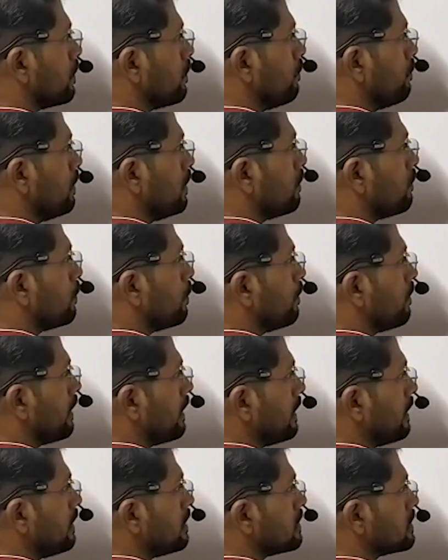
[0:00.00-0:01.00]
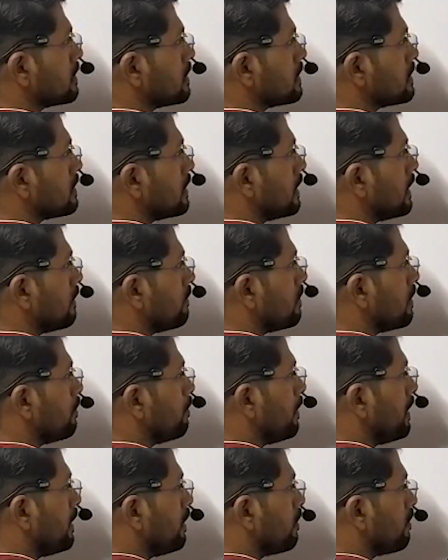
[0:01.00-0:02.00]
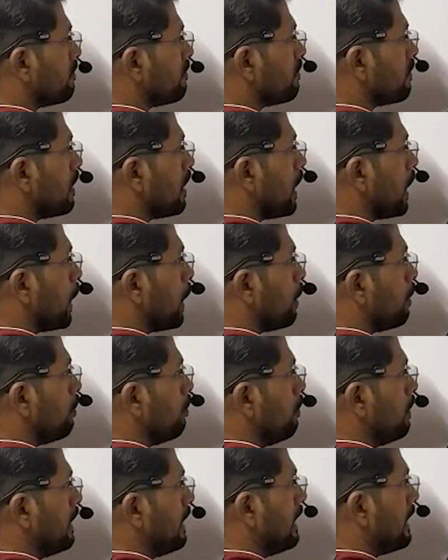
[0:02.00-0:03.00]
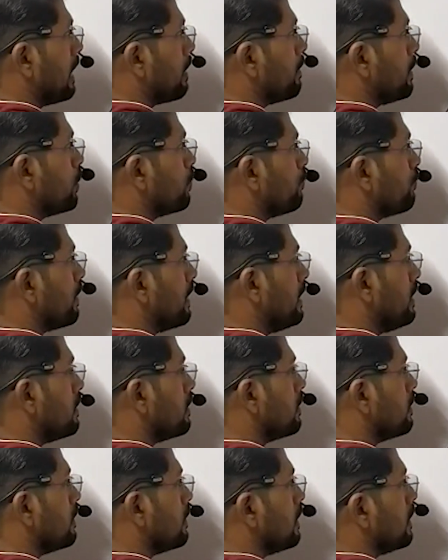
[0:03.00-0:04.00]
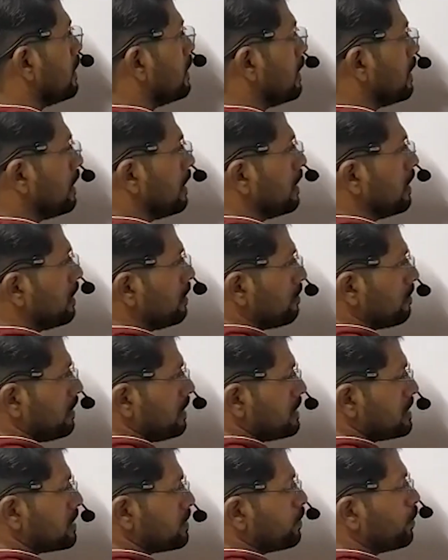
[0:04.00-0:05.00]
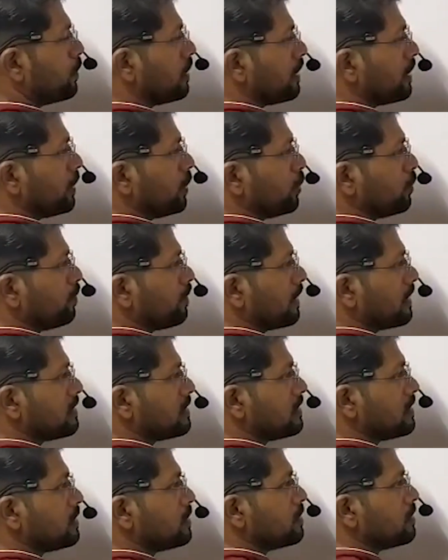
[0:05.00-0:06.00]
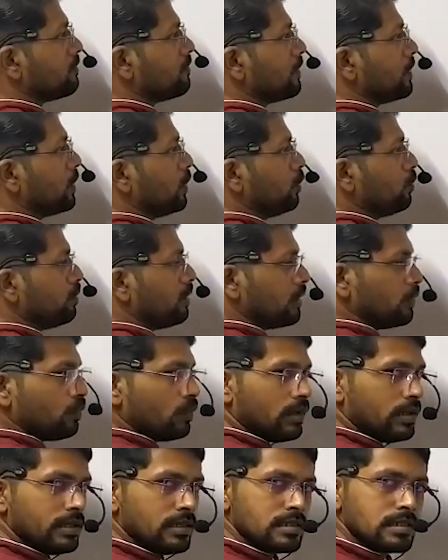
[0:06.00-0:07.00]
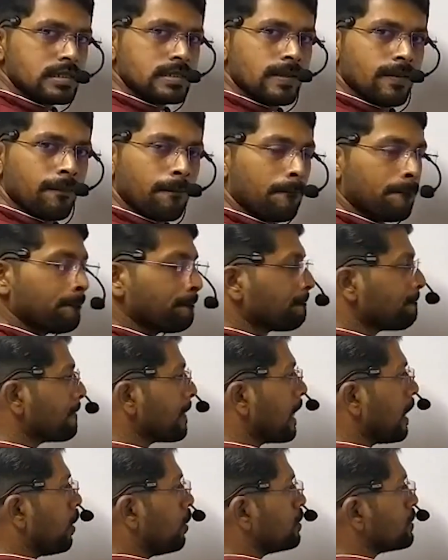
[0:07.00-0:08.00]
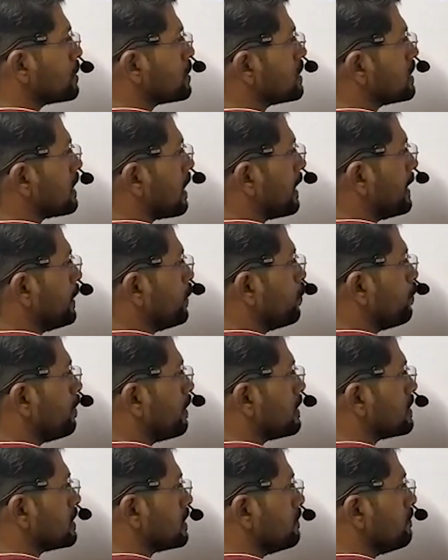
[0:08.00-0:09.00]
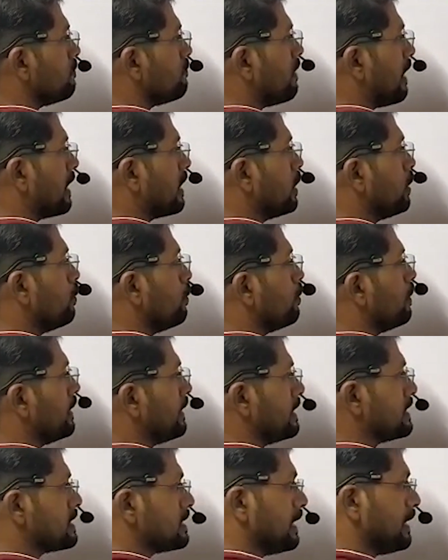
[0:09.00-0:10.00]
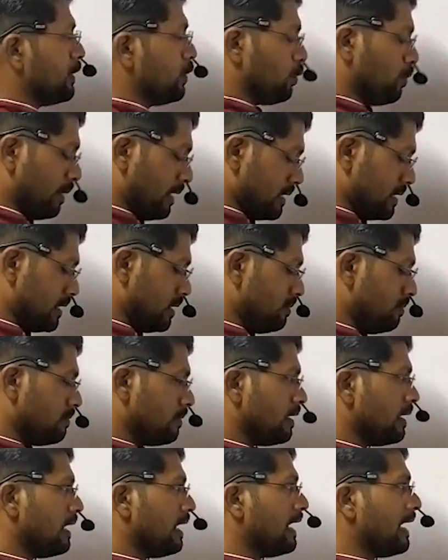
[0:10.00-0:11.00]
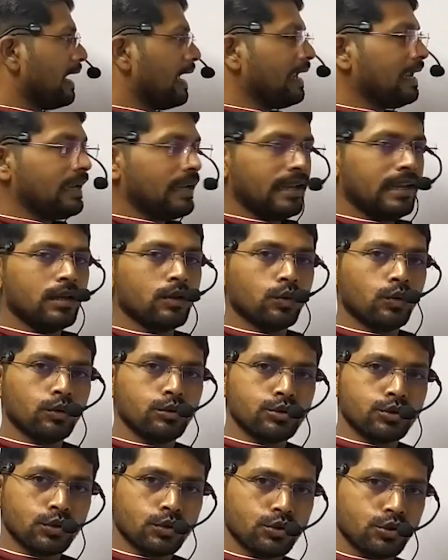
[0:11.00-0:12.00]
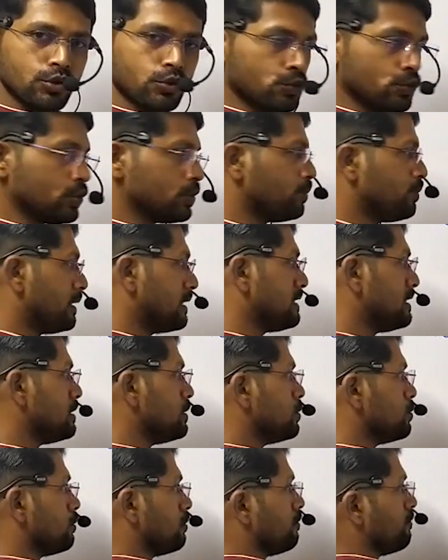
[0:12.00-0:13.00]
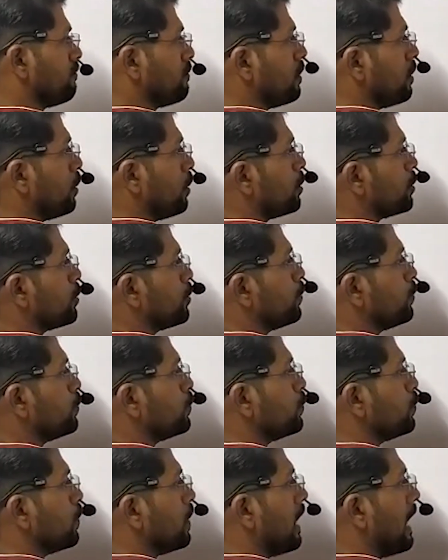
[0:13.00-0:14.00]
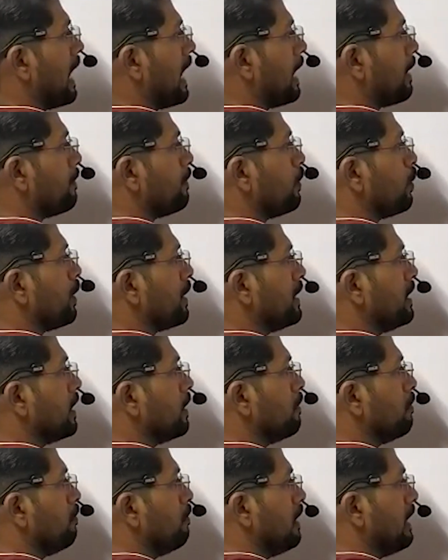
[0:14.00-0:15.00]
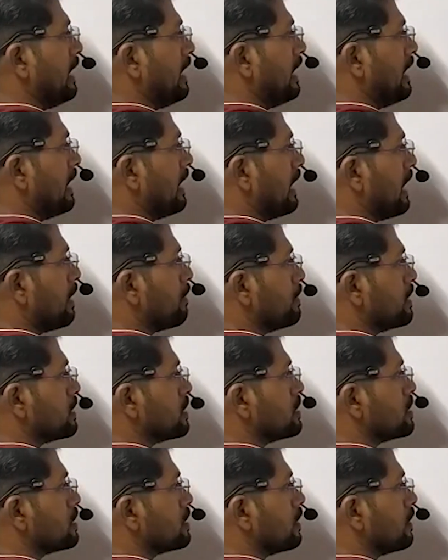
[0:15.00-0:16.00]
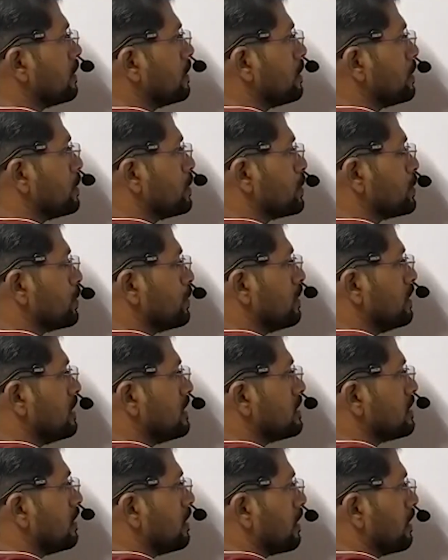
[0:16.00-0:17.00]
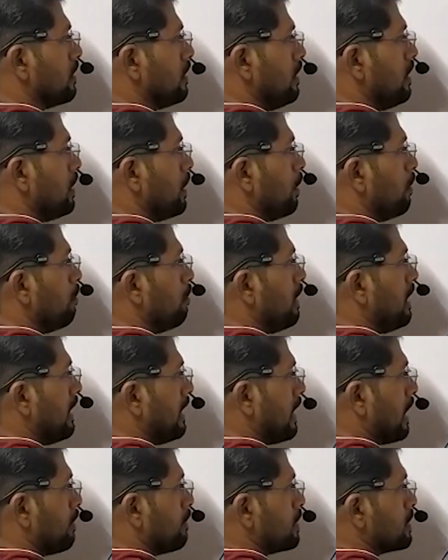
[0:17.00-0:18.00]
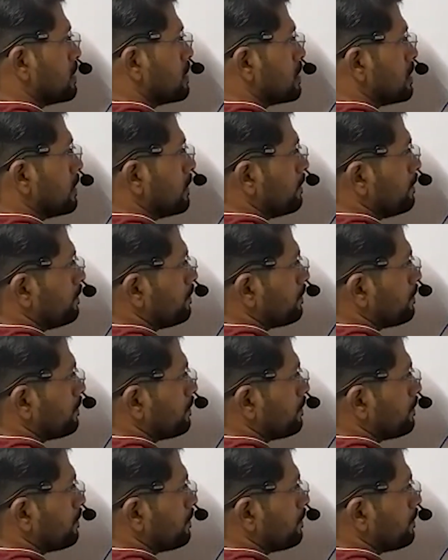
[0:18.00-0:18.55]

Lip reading: We have already discussed the development of male gametophyte. Now this pollen tube consists of a tube nucleus, cytoplasm, vacuolated cytoplasm, and it also shows presence of two haploid male gametes. So these are the male gametes.